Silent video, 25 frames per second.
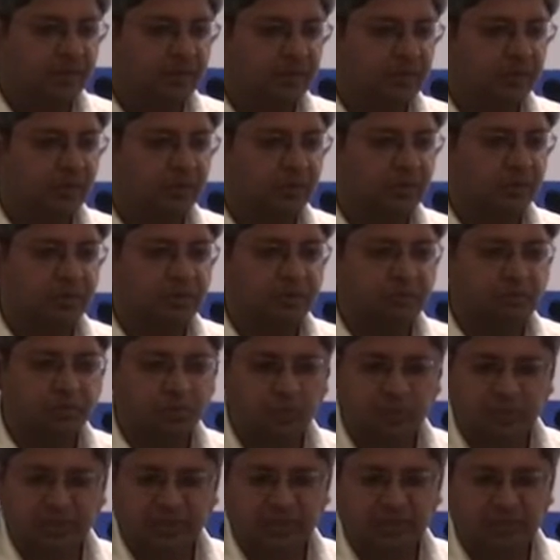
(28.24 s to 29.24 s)
So the
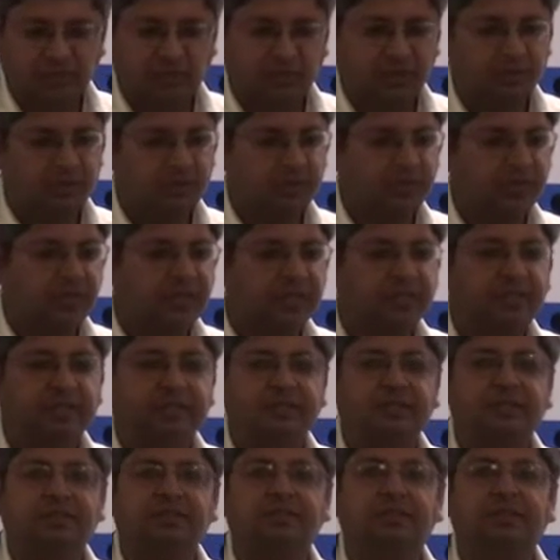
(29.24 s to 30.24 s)
vote I want to take
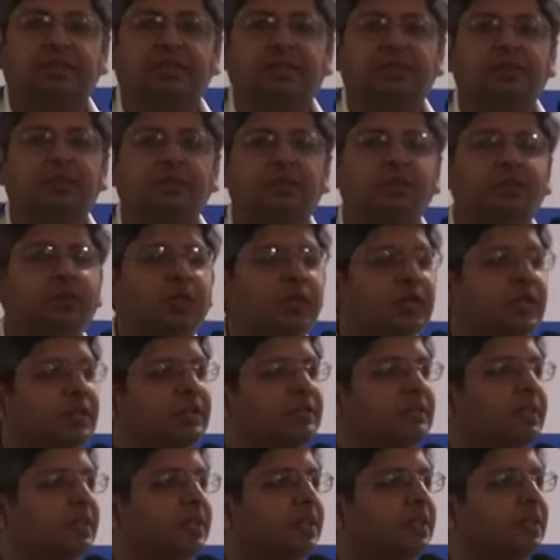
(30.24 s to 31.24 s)
is
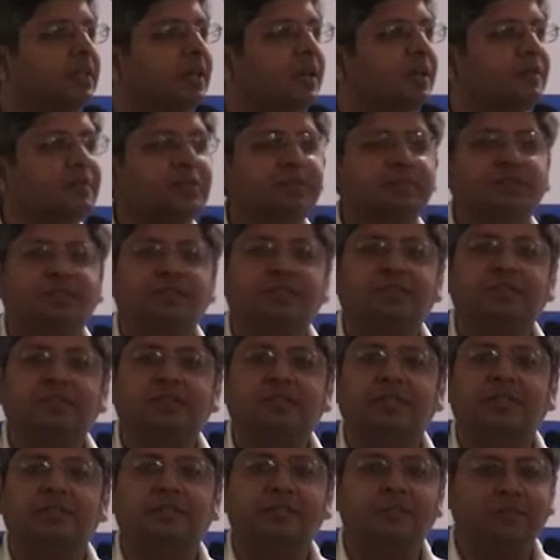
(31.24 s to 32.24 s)
usually second half is
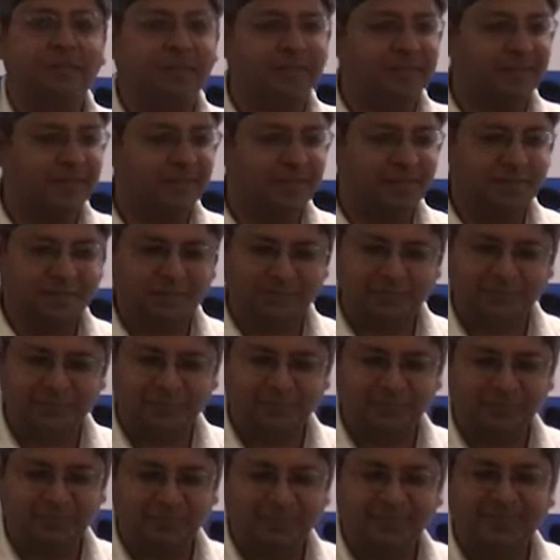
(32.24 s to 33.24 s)
considered the better half.
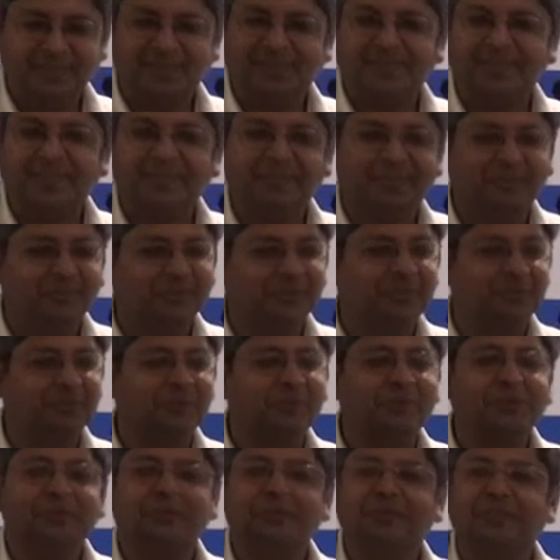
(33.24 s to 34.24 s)
So you
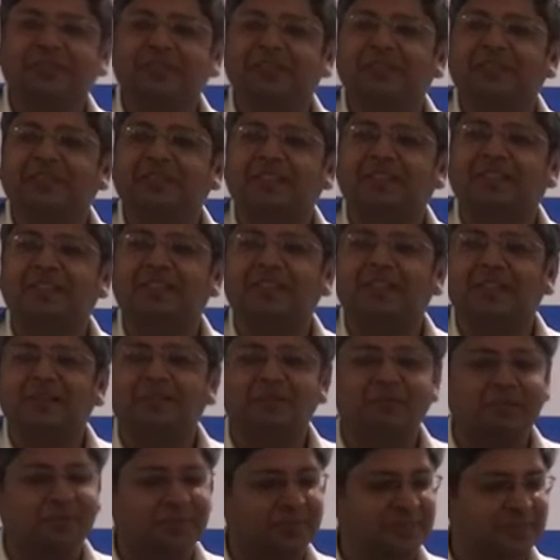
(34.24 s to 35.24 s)
want to see the second
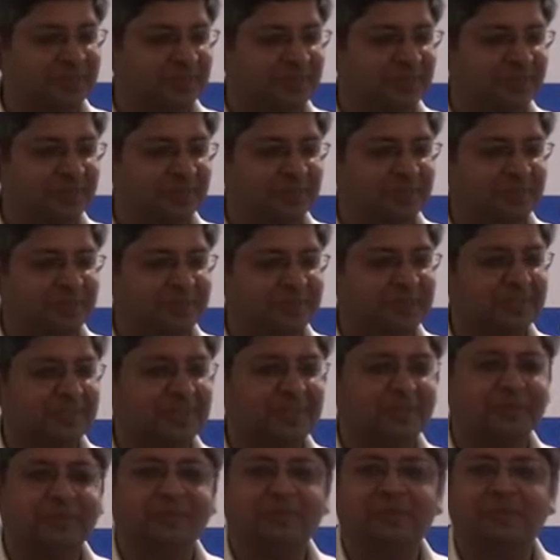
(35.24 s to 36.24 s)
half first or the first
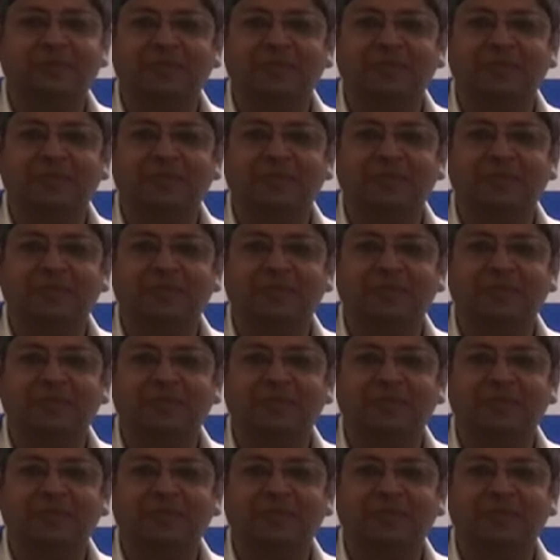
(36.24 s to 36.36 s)
half?